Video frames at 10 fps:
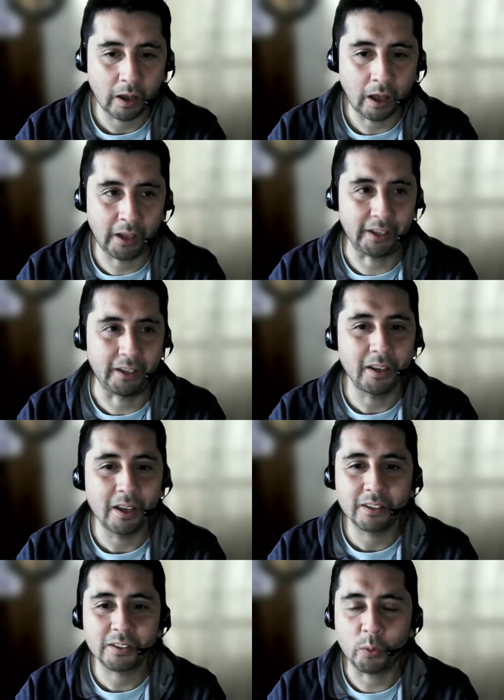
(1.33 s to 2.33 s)
Hi,
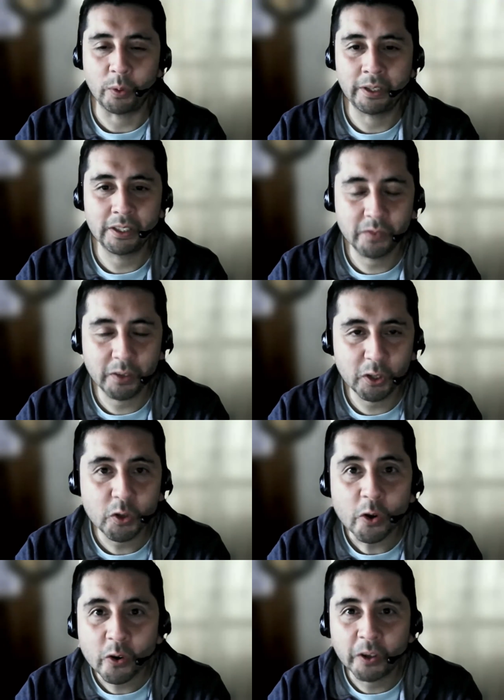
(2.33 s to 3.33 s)
so in this video,
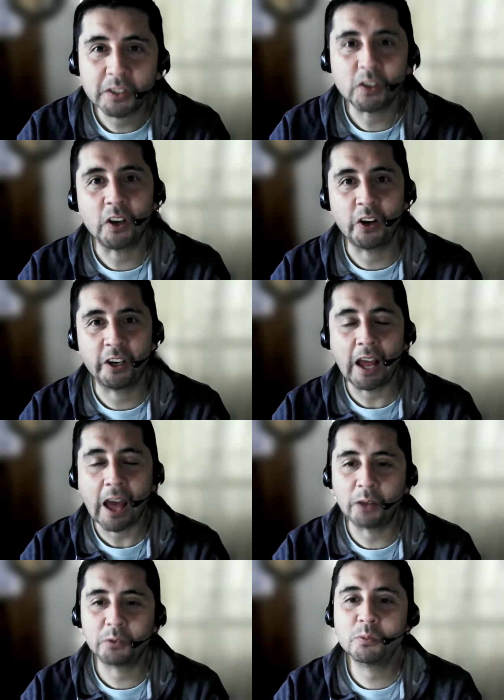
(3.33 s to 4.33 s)
you're going to learn
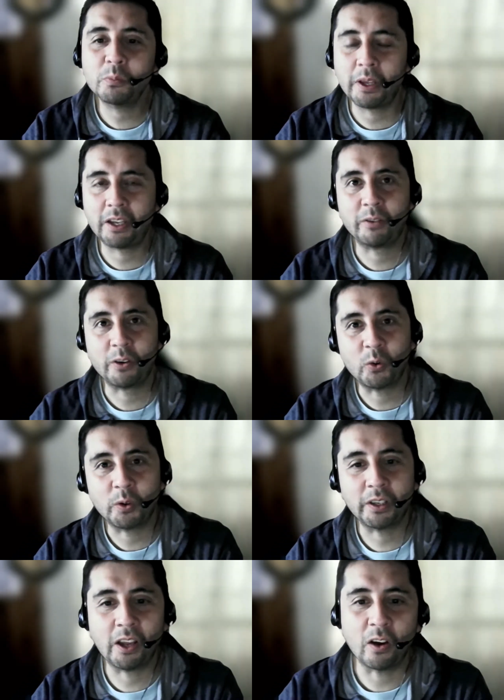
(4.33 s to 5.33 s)
how to make a
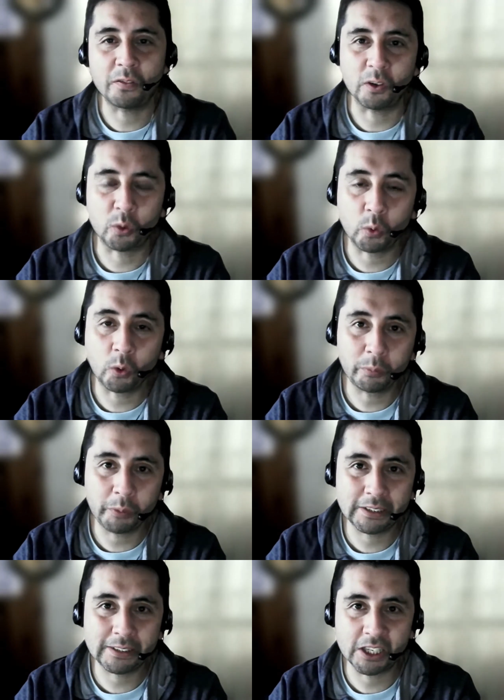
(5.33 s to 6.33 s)
recording of your Google
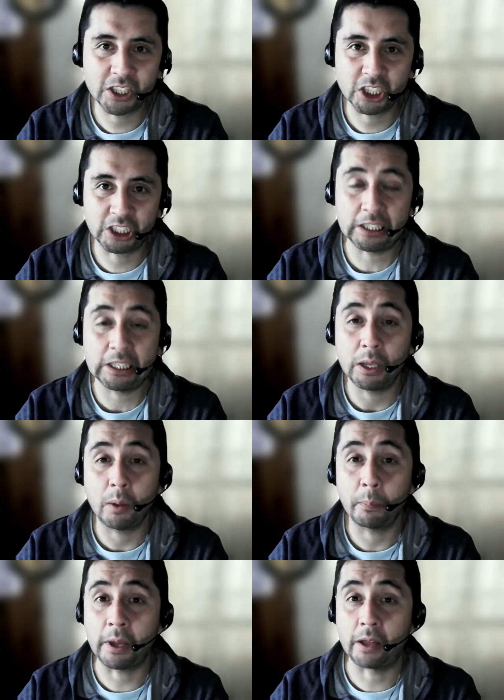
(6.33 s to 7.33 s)
Meet session,
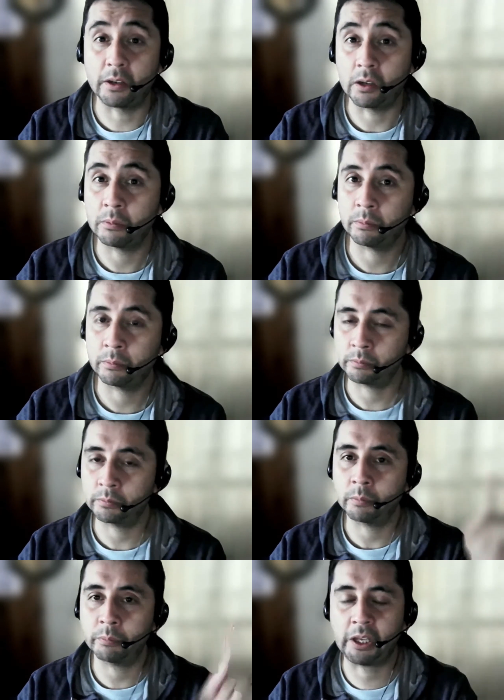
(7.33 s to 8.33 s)
but
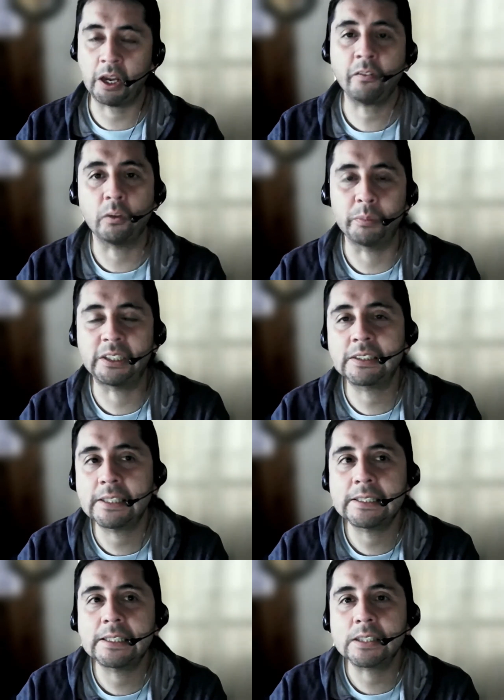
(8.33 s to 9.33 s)
be careful because
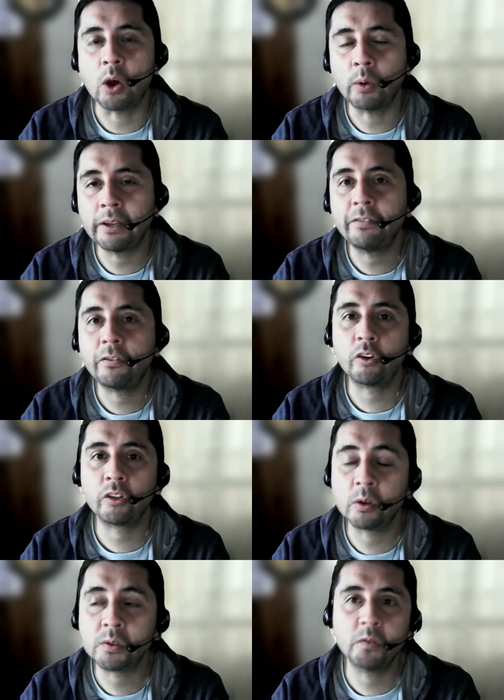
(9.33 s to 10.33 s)
this is only for
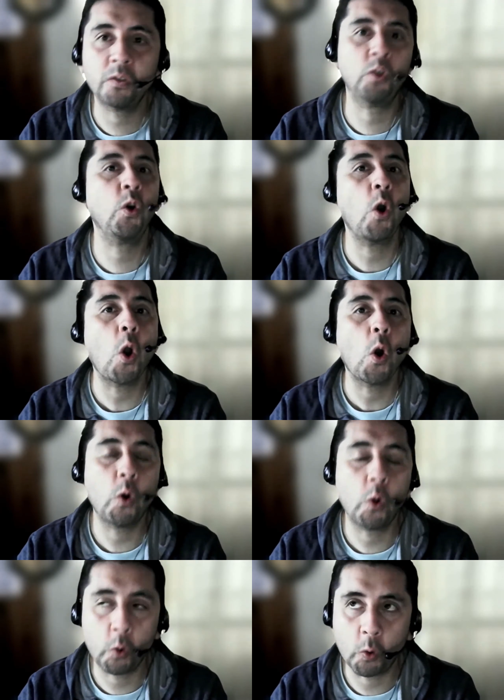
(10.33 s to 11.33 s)
those of you
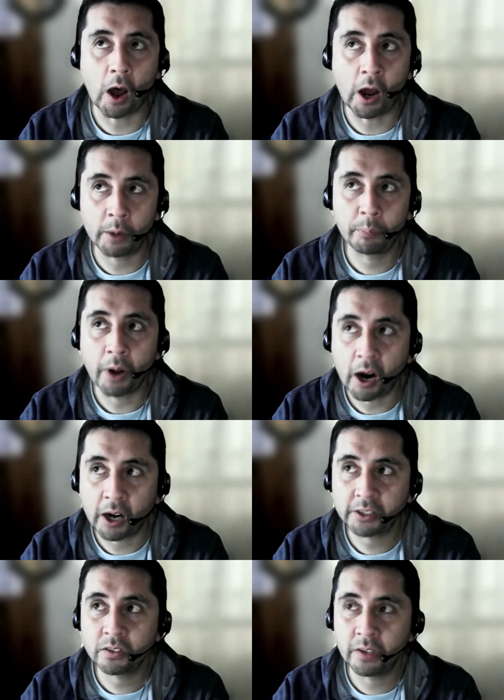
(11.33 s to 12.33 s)
who are
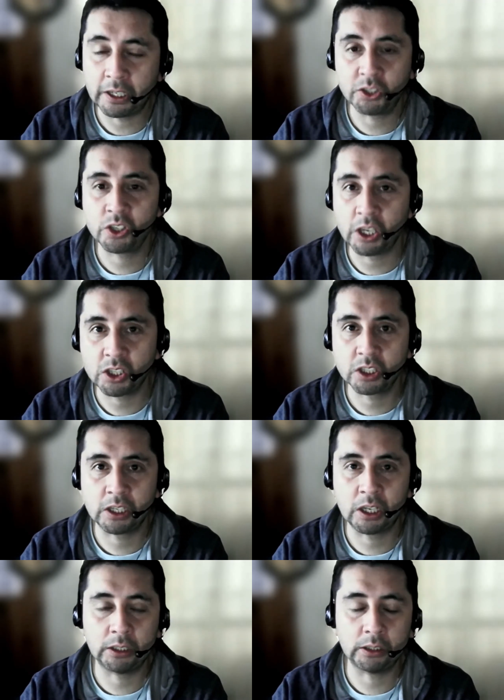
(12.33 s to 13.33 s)
part of an
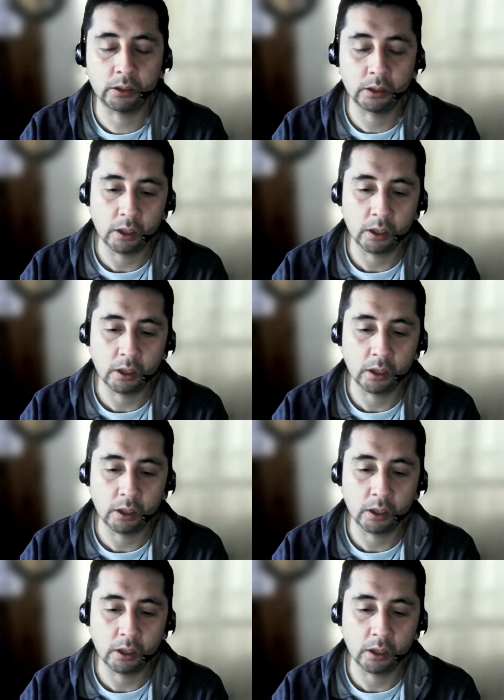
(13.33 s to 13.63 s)
educational